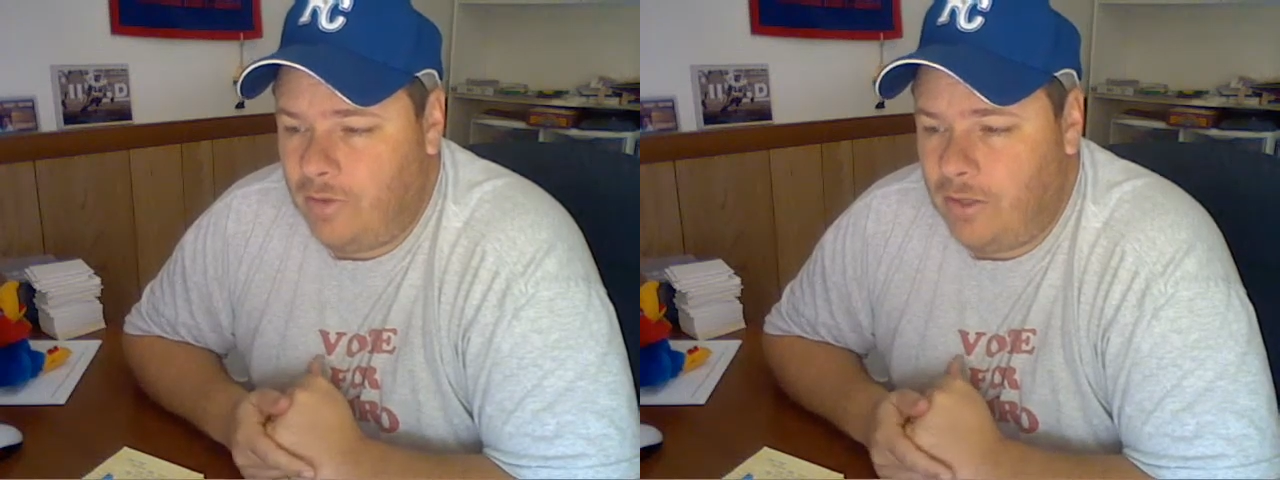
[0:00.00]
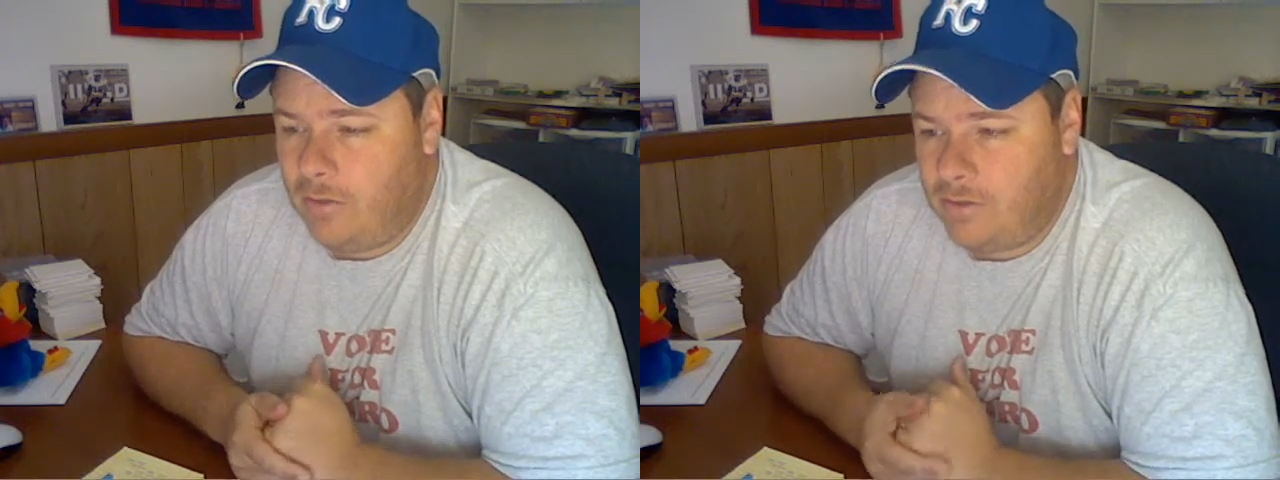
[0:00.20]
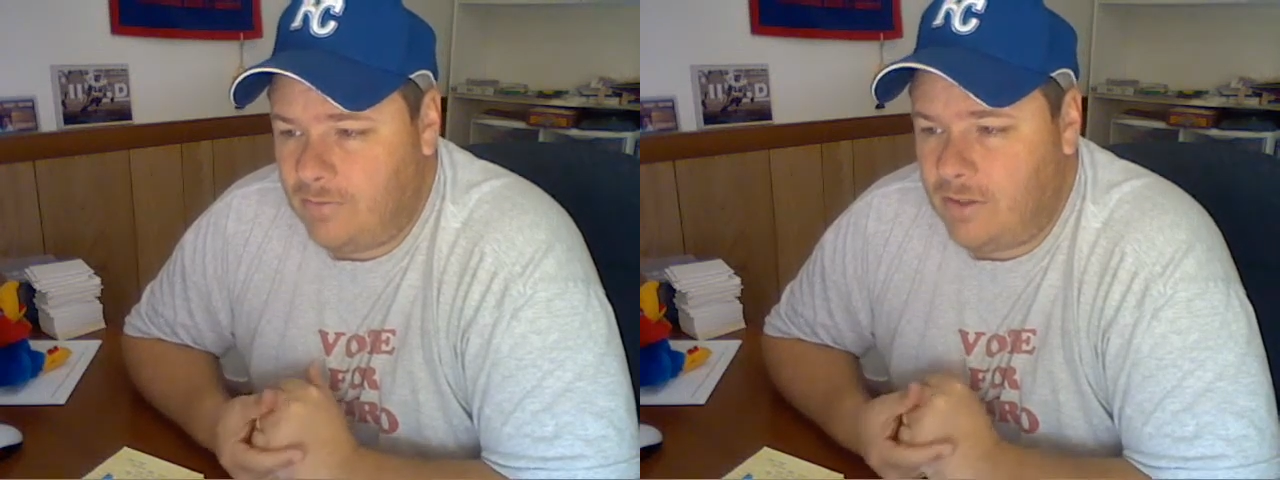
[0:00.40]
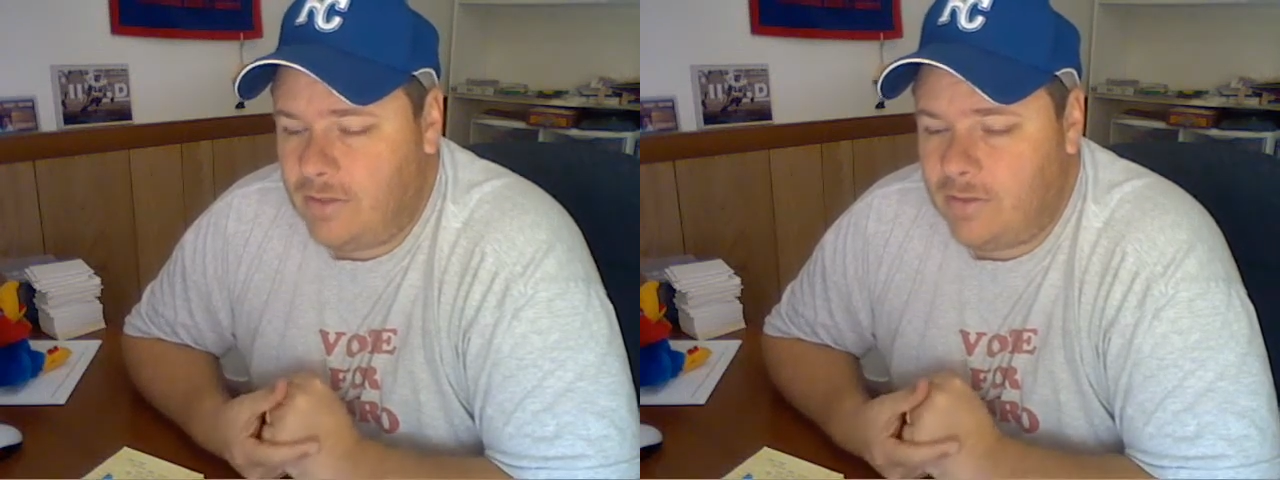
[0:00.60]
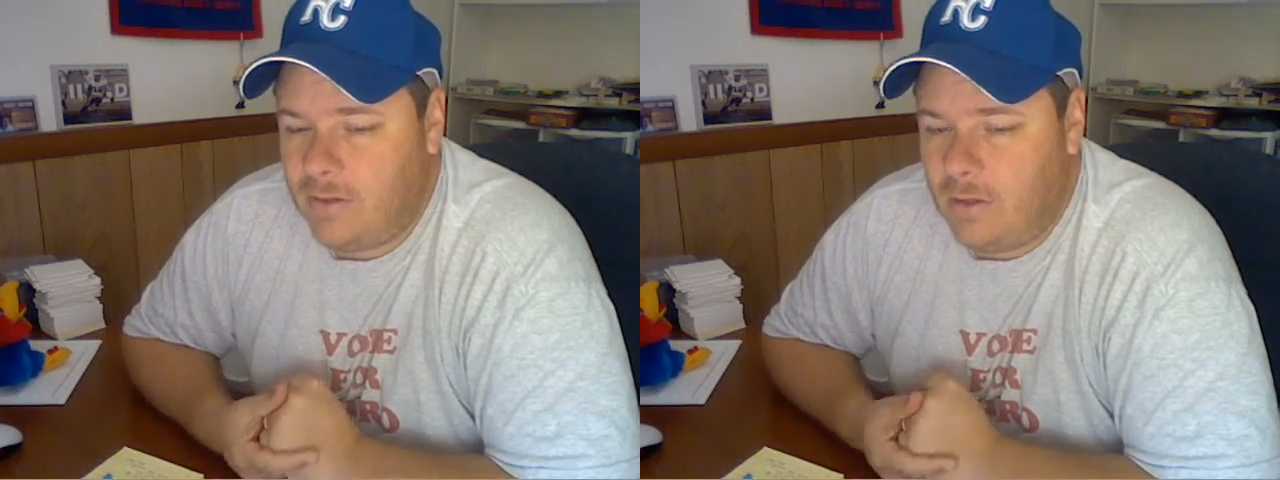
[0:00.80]
videos of
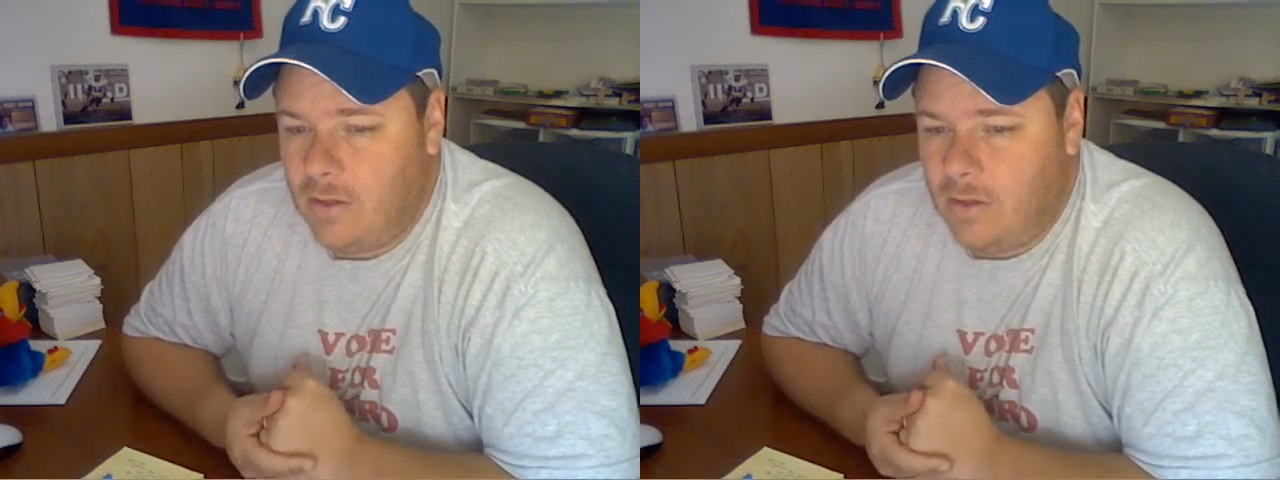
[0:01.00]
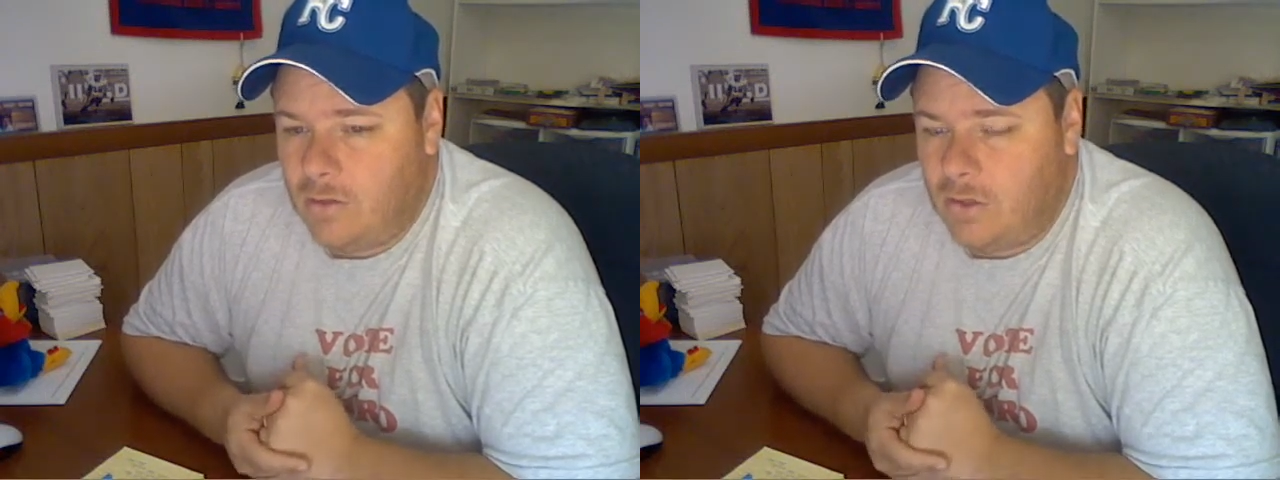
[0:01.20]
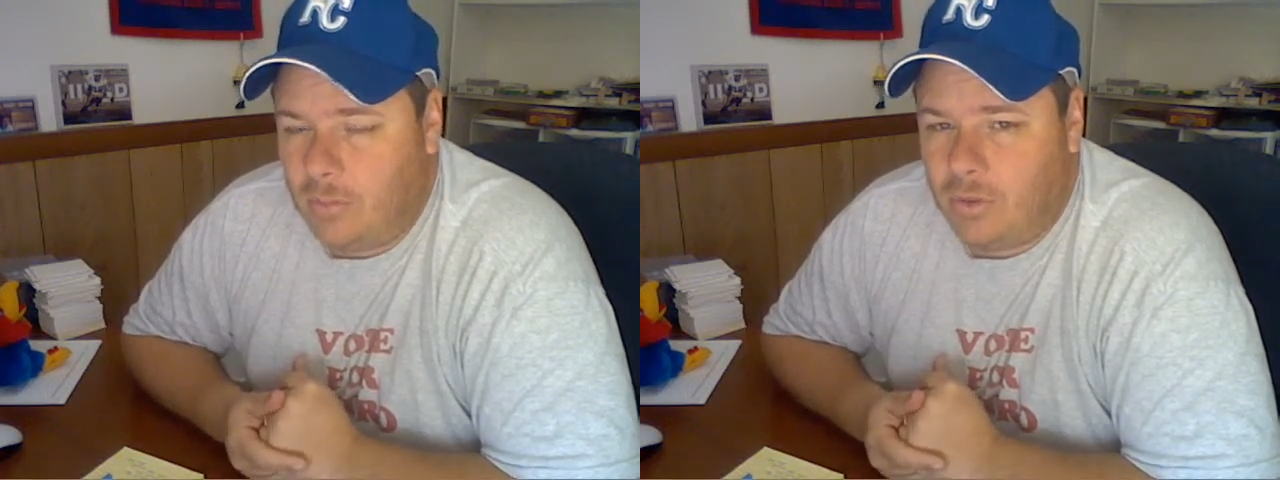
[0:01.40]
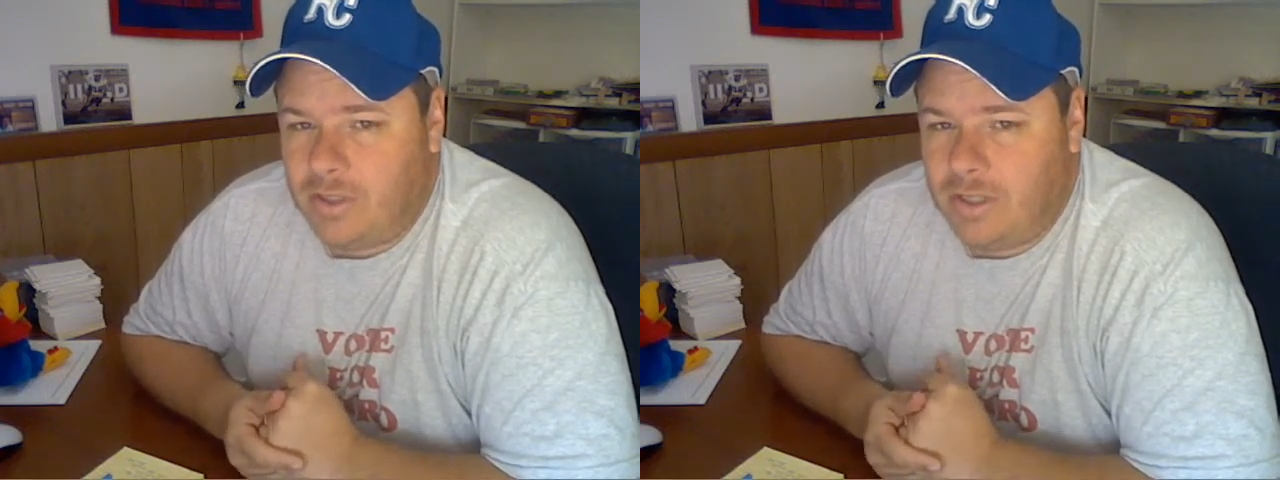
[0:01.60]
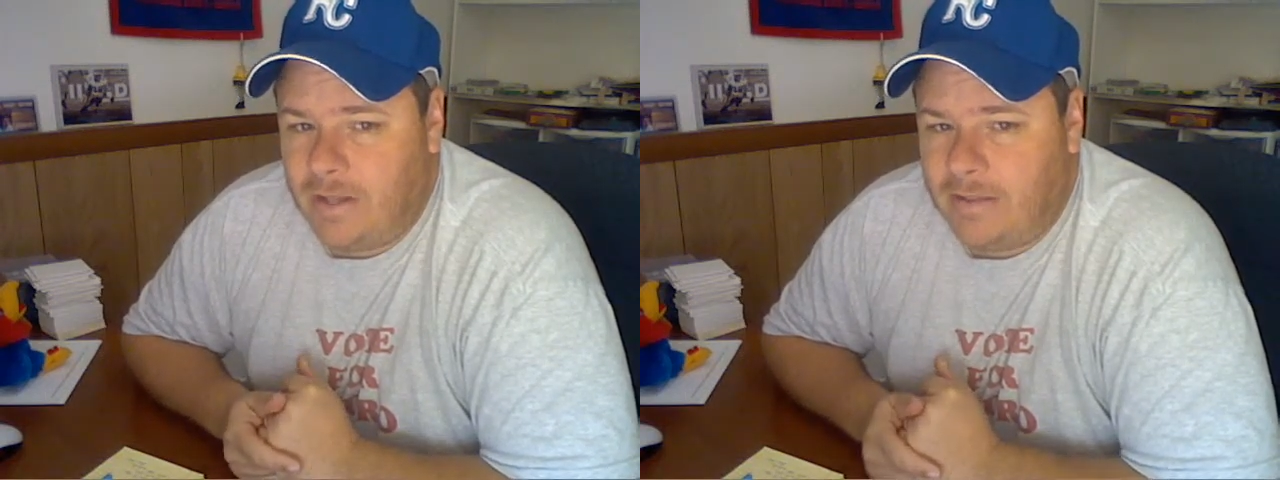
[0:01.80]
this, so I
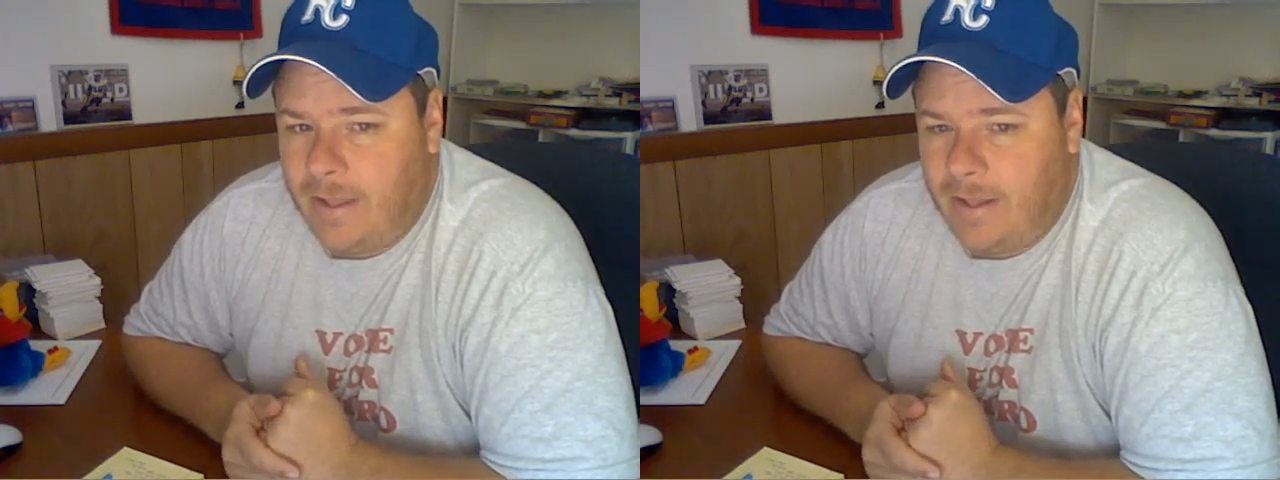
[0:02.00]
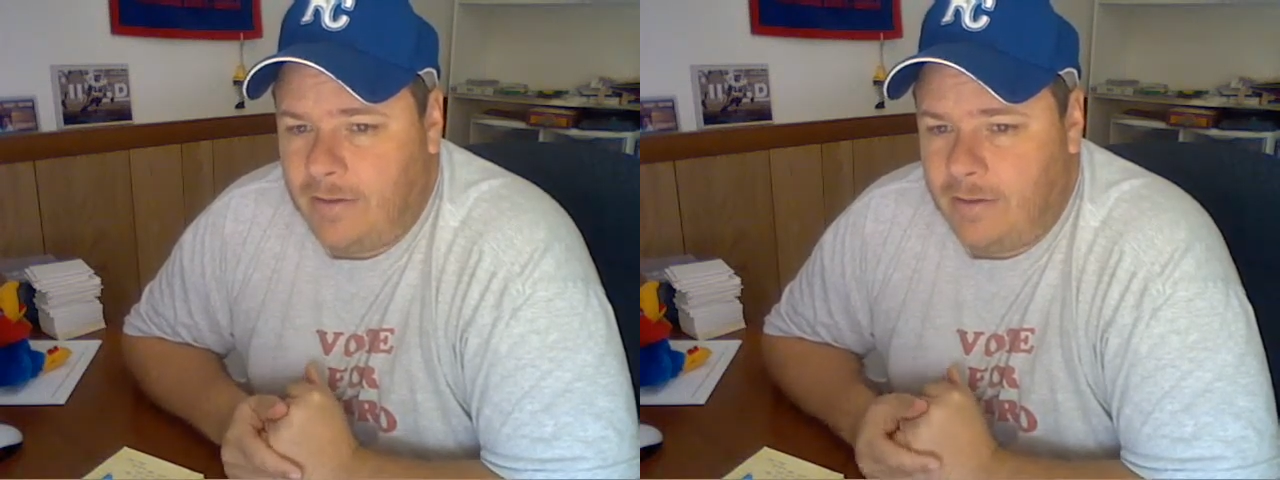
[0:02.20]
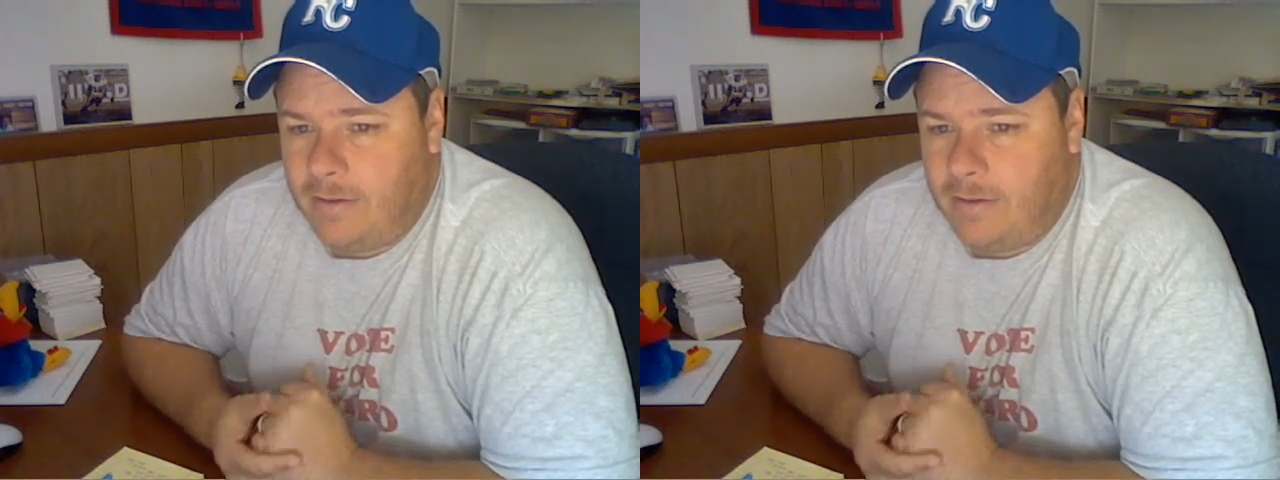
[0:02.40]
appreciate that.